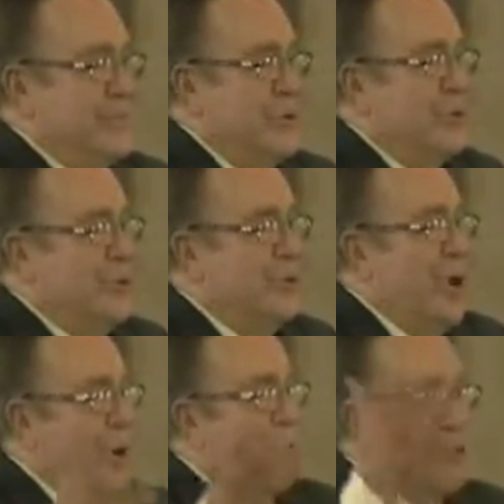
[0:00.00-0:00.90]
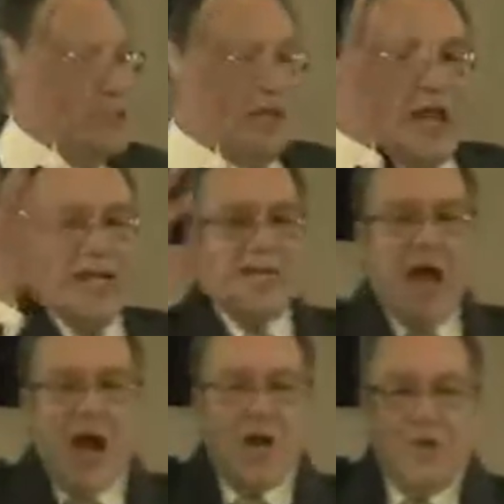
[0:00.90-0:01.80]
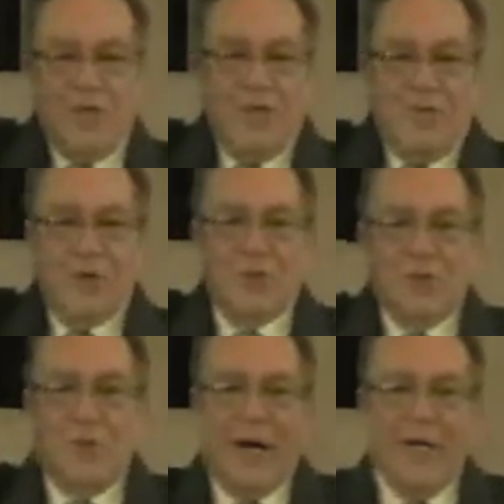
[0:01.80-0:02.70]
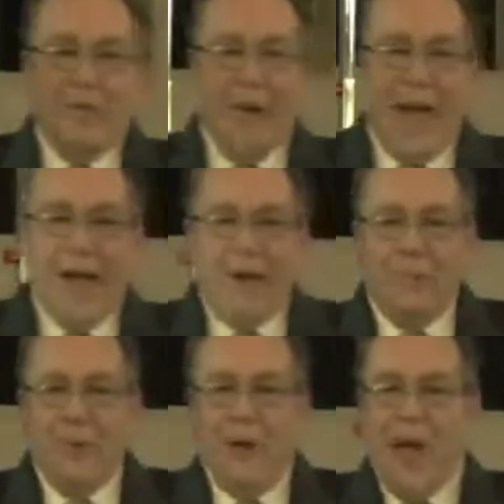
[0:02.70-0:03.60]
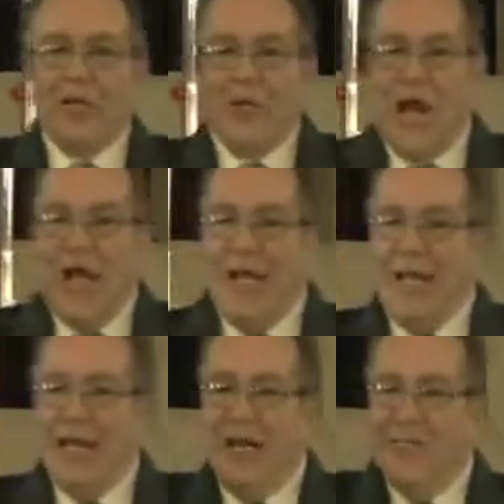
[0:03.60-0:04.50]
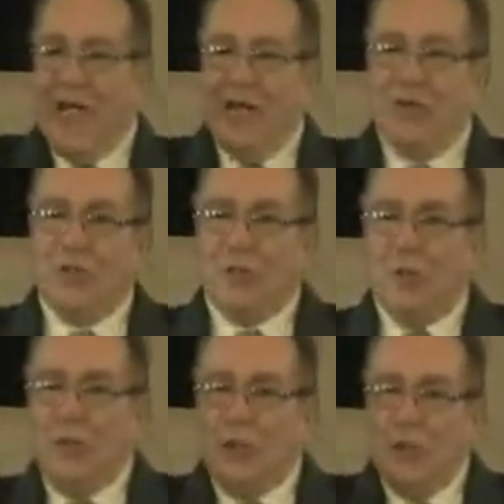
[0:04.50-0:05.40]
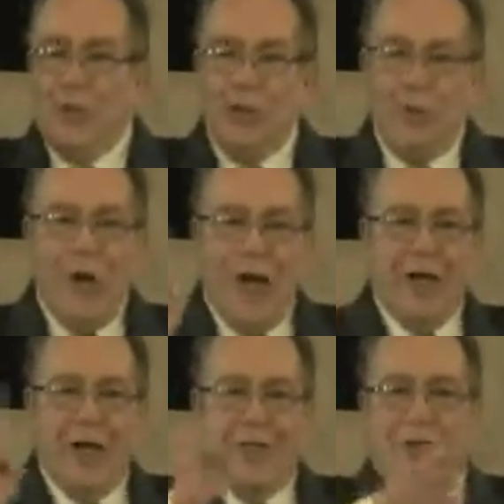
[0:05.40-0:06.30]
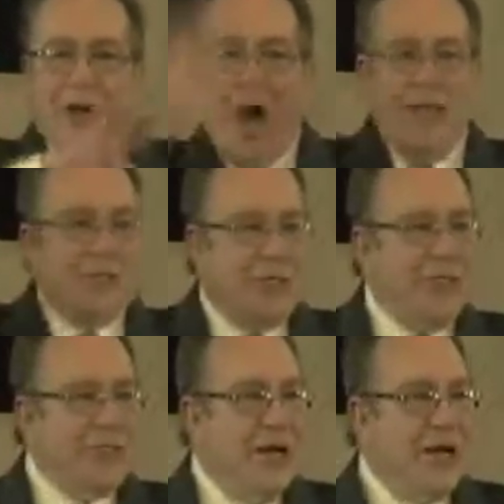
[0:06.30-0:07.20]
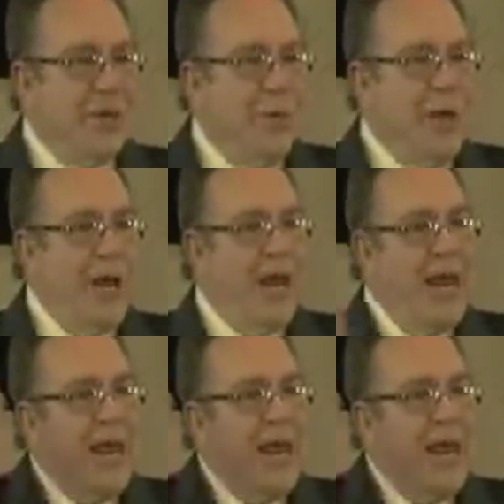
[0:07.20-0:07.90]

Don't you know that the entire universe is ready to back up your next idea? And if that is true, should you not get the nonsense out of the way